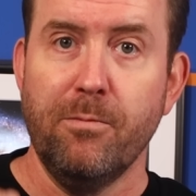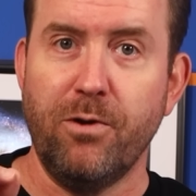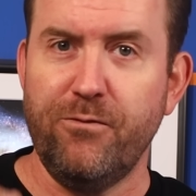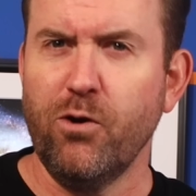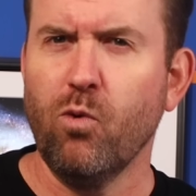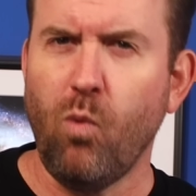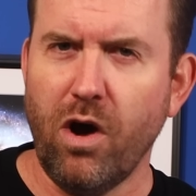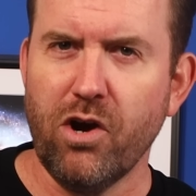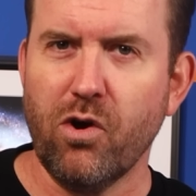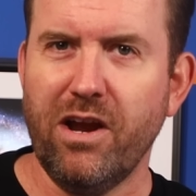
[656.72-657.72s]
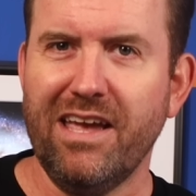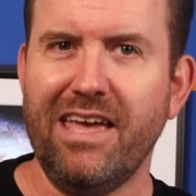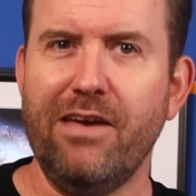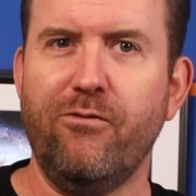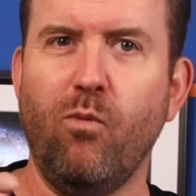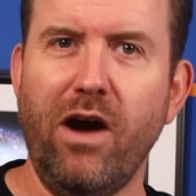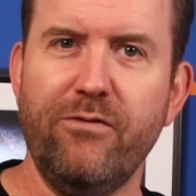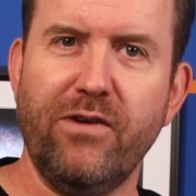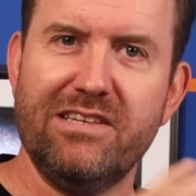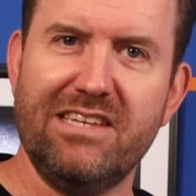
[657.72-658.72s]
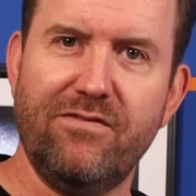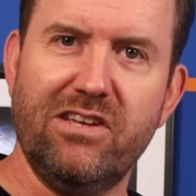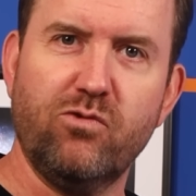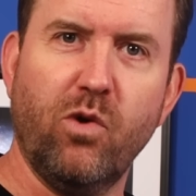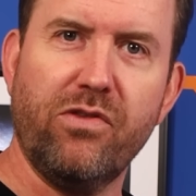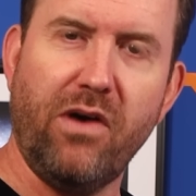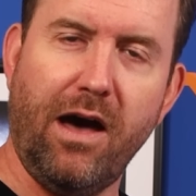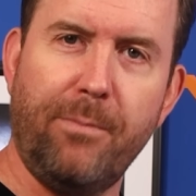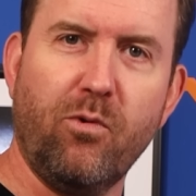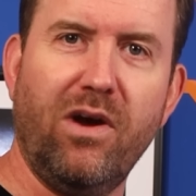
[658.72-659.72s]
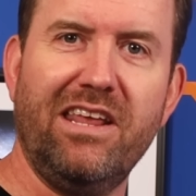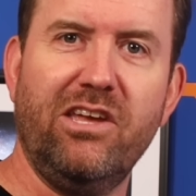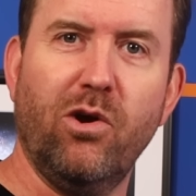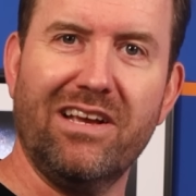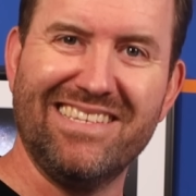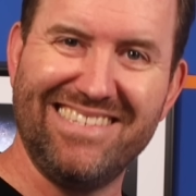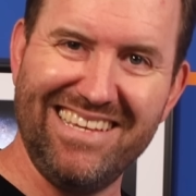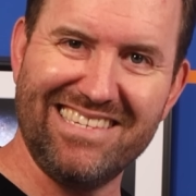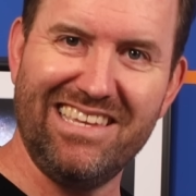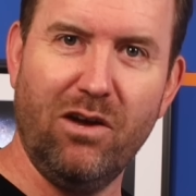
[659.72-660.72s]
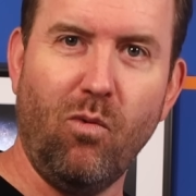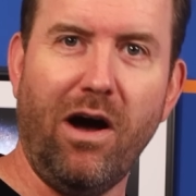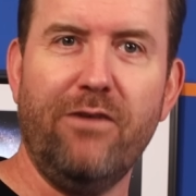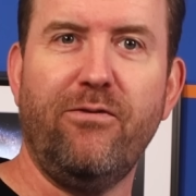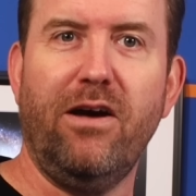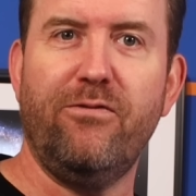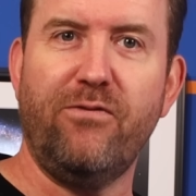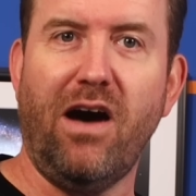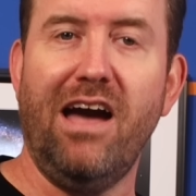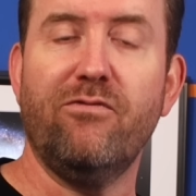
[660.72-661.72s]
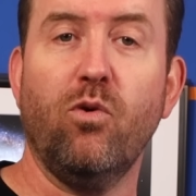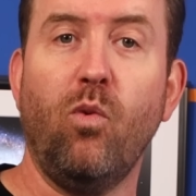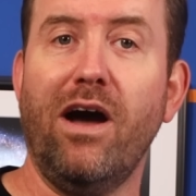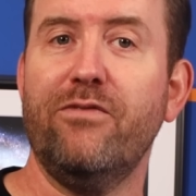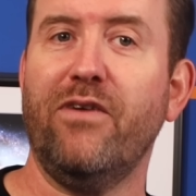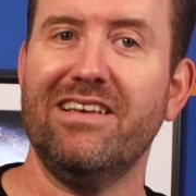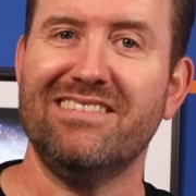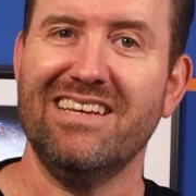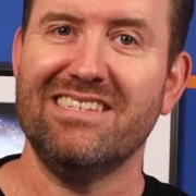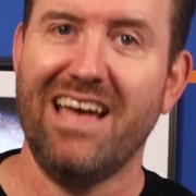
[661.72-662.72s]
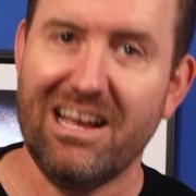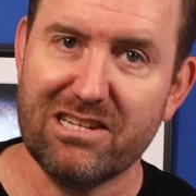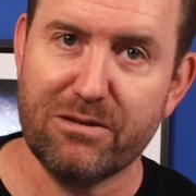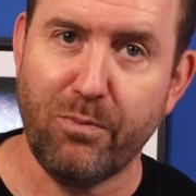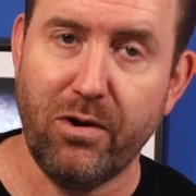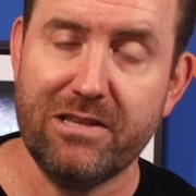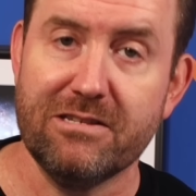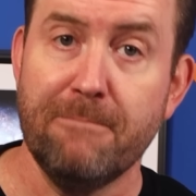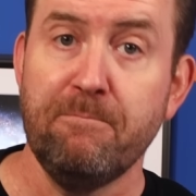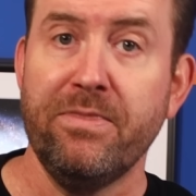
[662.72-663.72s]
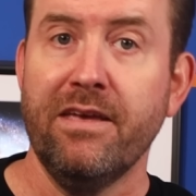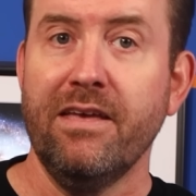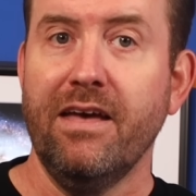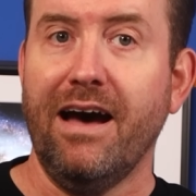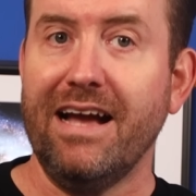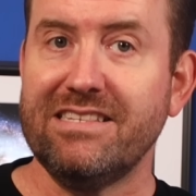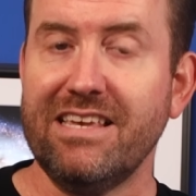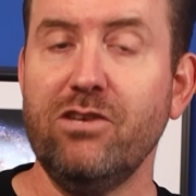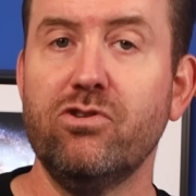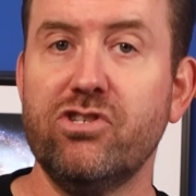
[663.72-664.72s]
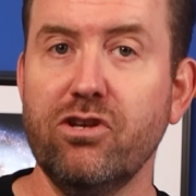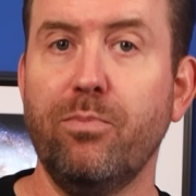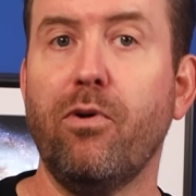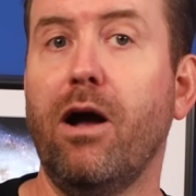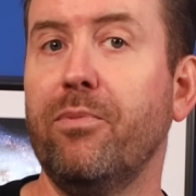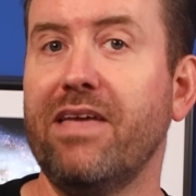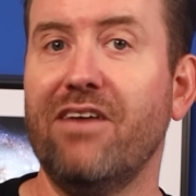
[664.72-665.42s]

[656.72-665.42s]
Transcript: But if you're wondering if Wi-Fi 7 is worth upgrading your existing Wi-Fi 5 or Wi-Fi 6 access points, I'd say you still probably